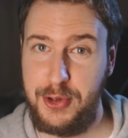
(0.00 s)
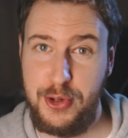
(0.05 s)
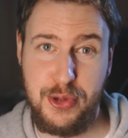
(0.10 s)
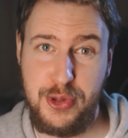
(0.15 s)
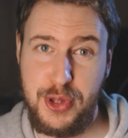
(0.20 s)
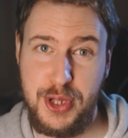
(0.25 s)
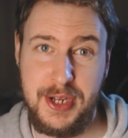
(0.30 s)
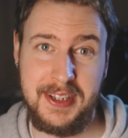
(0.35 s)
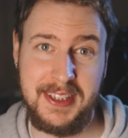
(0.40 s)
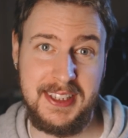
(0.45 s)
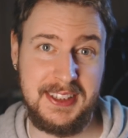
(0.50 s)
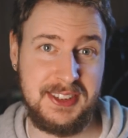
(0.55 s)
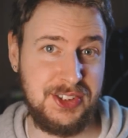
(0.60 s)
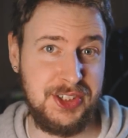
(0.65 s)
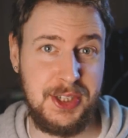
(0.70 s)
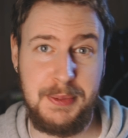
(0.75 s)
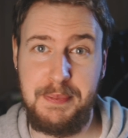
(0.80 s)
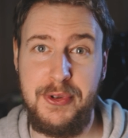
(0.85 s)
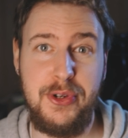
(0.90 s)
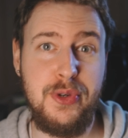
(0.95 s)
Good thing that
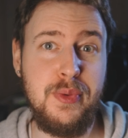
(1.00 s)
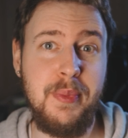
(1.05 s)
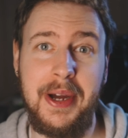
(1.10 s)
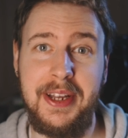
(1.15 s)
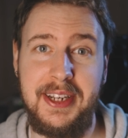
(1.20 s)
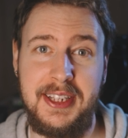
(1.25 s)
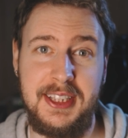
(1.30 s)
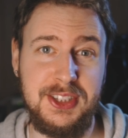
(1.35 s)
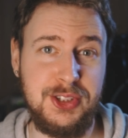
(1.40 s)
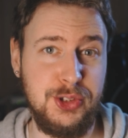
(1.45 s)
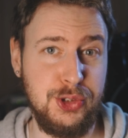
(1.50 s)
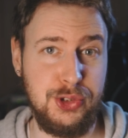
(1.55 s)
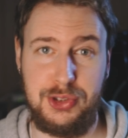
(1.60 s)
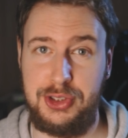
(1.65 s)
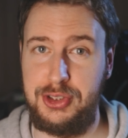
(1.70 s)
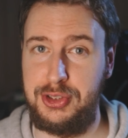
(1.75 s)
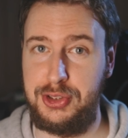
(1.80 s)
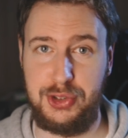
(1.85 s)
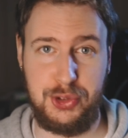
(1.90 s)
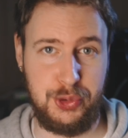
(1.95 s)
GPU mining is just
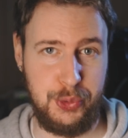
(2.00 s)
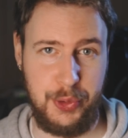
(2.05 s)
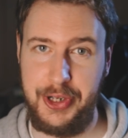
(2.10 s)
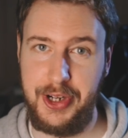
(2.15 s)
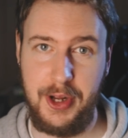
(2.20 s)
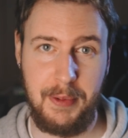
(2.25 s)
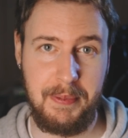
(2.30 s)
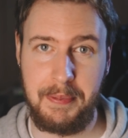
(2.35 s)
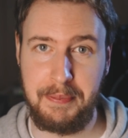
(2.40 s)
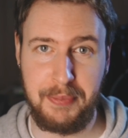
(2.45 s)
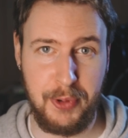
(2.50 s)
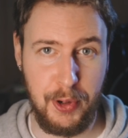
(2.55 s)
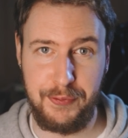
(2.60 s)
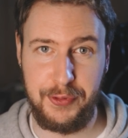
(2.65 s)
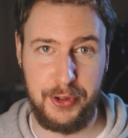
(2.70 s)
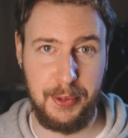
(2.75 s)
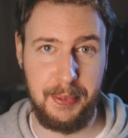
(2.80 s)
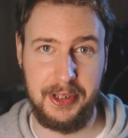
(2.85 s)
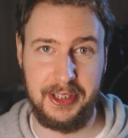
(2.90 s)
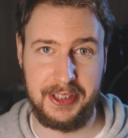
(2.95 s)
straight up
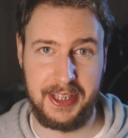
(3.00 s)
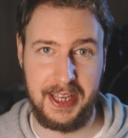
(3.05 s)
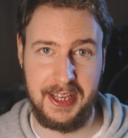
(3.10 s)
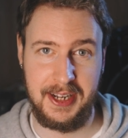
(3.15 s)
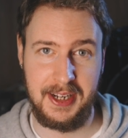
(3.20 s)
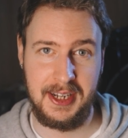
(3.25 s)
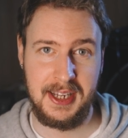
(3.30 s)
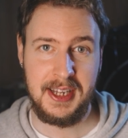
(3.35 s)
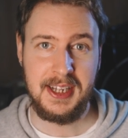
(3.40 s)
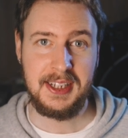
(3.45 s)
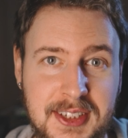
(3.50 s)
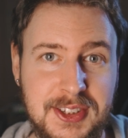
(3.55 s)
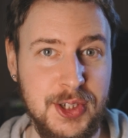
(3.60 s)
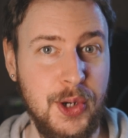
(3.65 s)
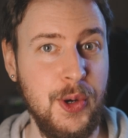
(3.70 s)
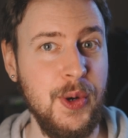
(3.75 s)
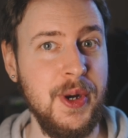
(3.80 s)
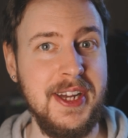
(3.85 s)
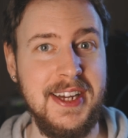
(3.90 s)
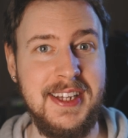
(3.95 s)
profitable again.
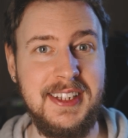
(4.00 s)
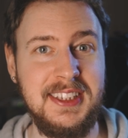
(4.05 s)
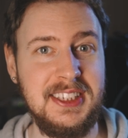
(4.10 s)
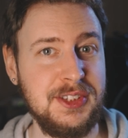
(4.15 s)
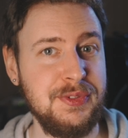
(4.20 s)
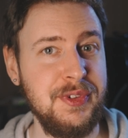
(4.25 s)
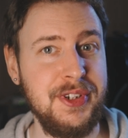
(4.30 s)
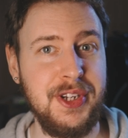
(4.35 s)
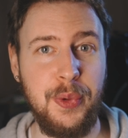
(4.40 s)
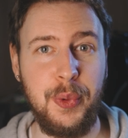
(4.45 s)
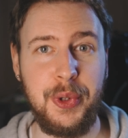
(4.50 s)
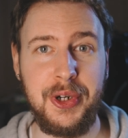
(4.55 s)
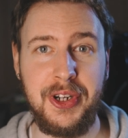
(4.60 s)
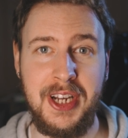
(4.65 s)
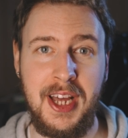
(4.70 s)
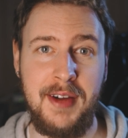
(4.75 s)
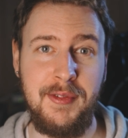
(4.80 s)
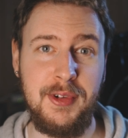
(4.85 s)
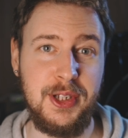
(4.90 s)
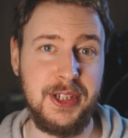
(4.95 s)
So in this video we're
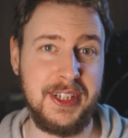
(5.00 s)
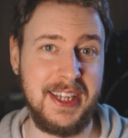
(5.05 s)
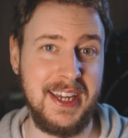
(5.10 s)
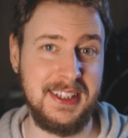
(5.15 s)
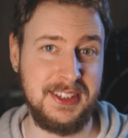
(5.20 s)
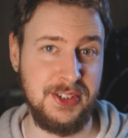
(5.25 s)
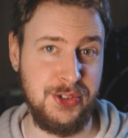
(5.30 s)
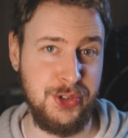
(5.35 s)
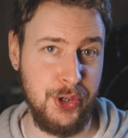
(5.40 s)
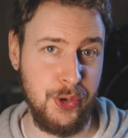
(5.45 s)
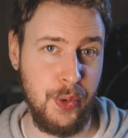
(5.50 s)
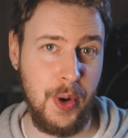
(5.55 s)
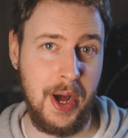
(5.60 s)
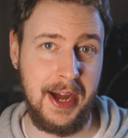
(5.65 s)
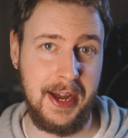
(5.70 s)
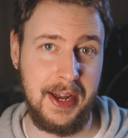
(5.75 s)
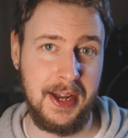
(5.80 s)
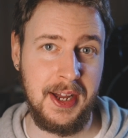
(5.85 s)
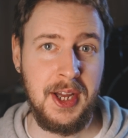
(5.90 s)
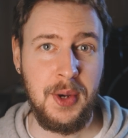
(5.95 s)
gonna have a look at Neurai,